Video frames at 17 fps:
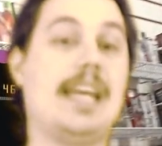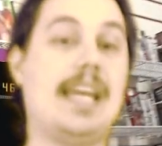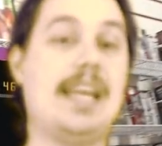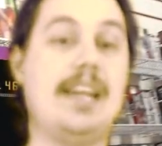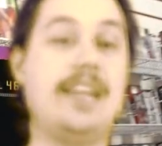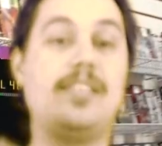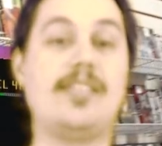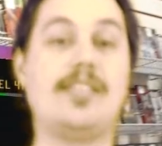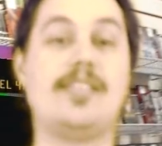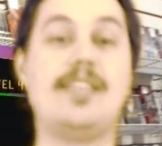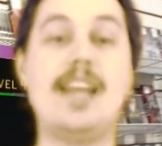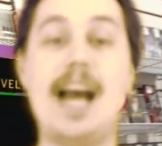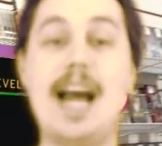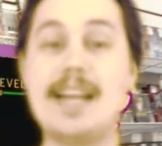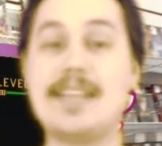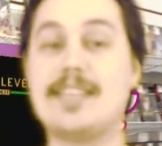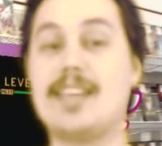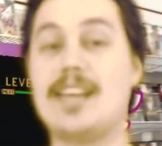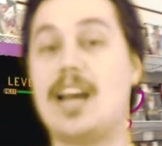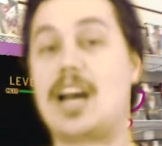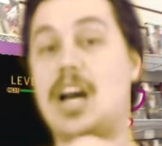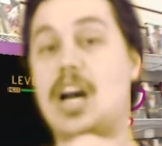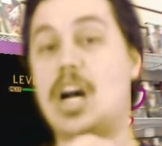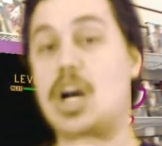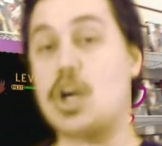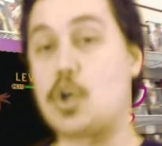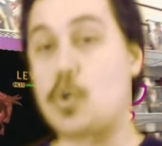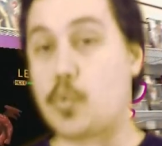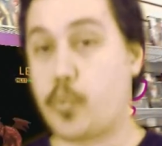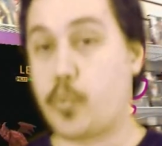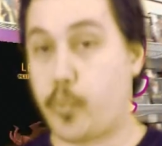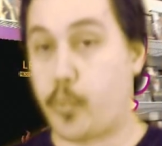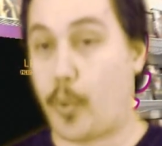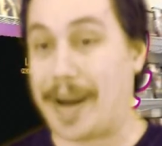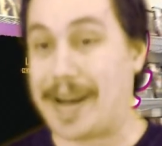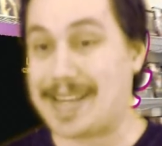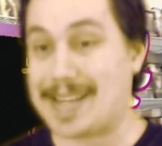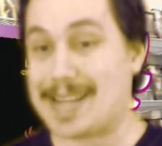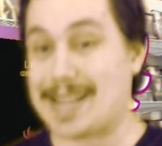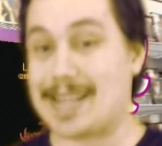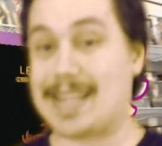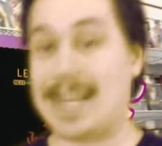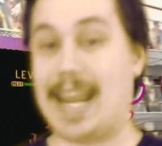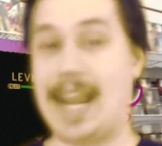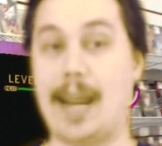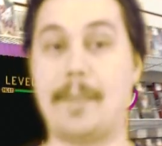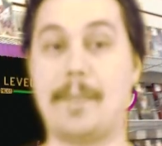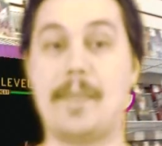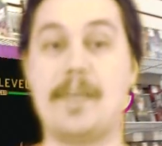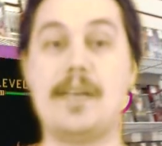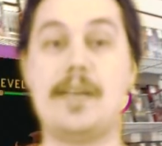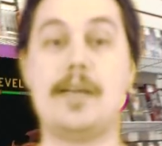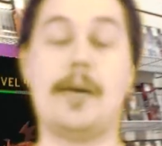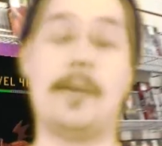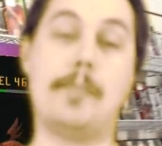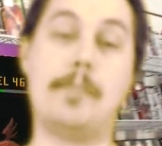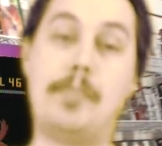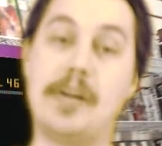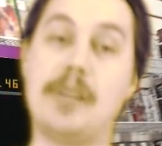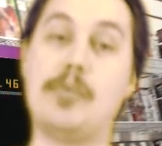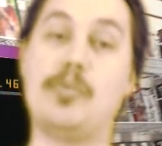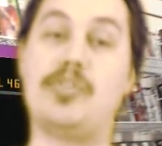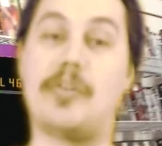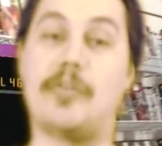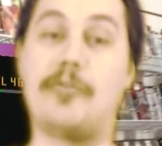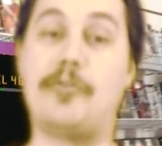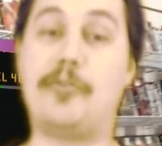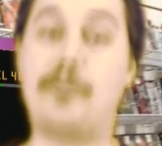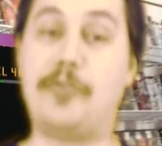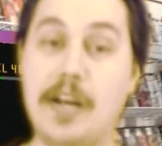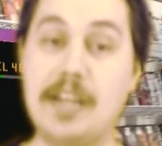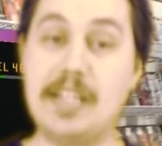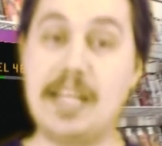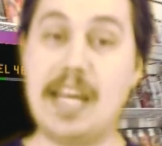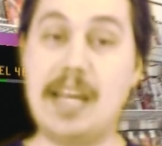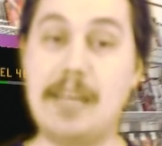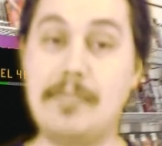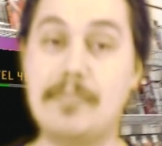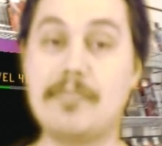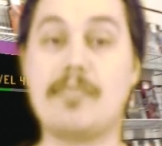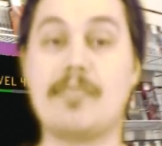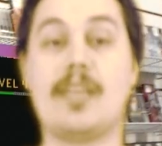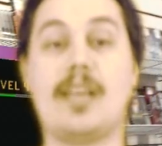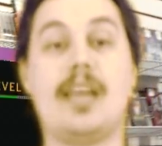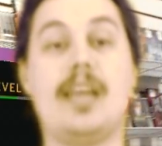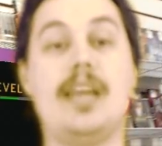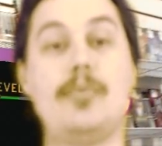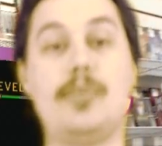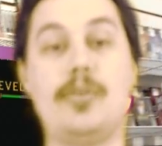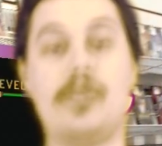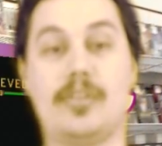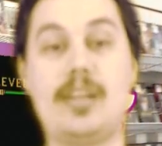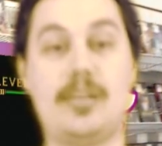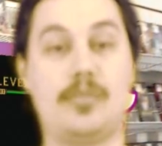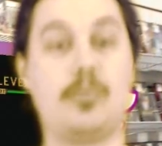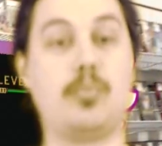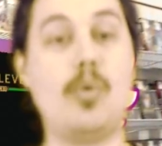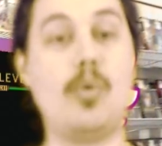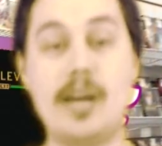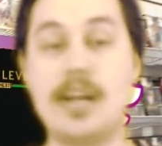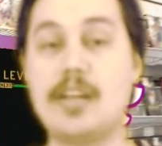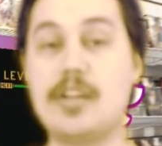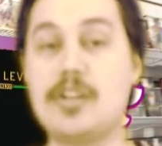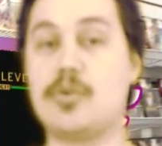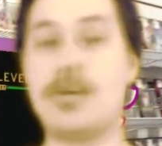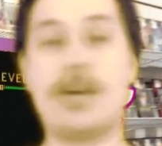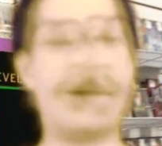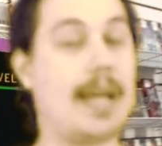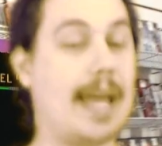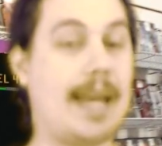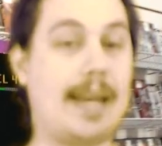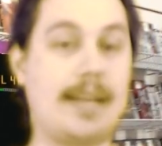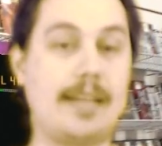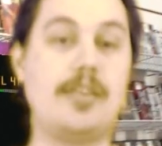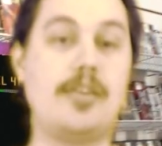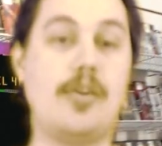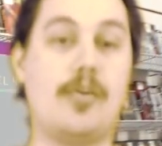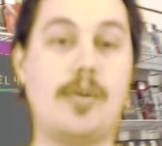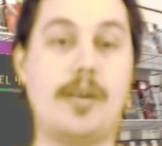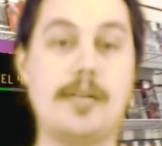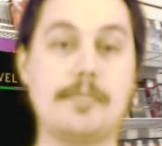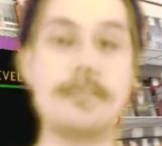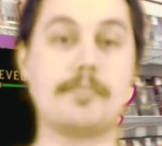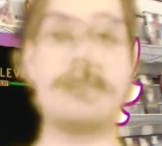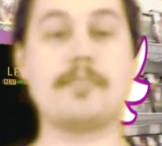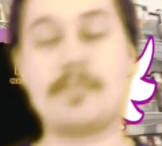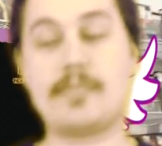It is not a great game, but it was a fun game. It was it's one I enjoy, and you know what?